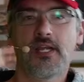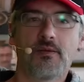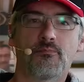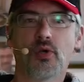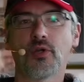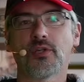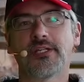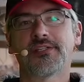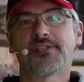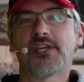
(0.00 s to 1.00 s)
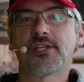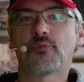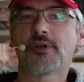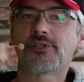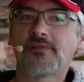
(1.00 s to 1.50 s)
Borglund says,
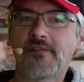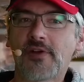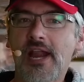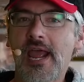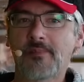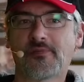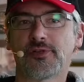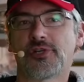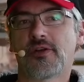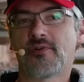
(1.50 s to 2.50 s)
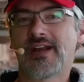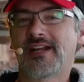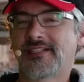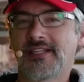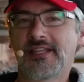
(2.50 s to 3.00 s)
What is your favorite app for generating
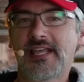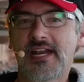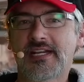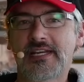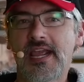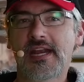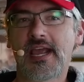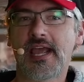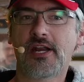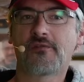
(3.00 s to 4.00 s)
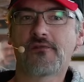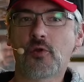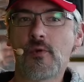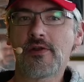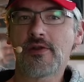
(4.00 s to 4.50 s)
synthetic data headed for
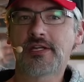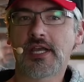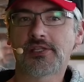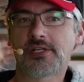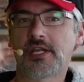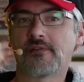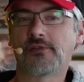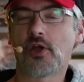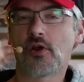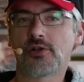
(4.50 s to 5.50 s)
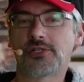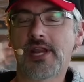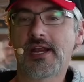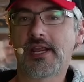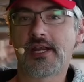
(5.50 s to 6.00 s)
query testing of large
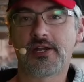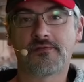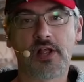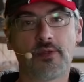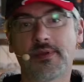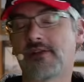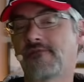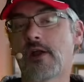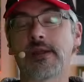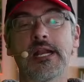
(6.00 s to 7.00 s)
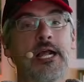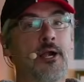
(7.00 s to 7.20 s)
data in a development environment?